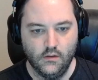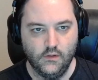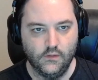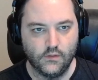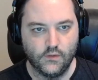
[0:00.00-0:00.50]

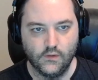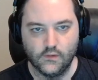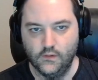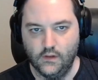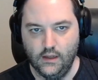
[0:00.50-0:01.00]
These are
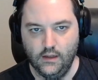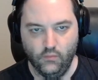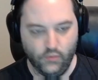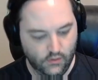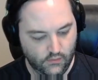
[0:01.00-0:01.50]
6 and
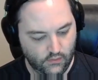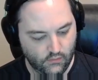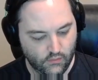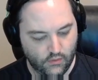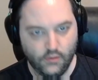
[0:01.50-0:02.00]
8. We know the
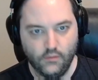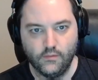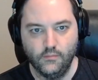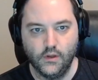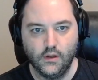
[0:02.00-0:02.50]
order
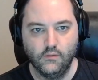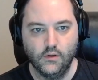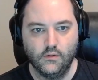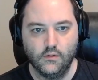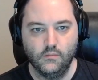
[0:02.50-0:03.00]
from the
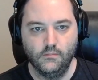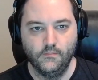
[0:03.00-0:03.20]
givens.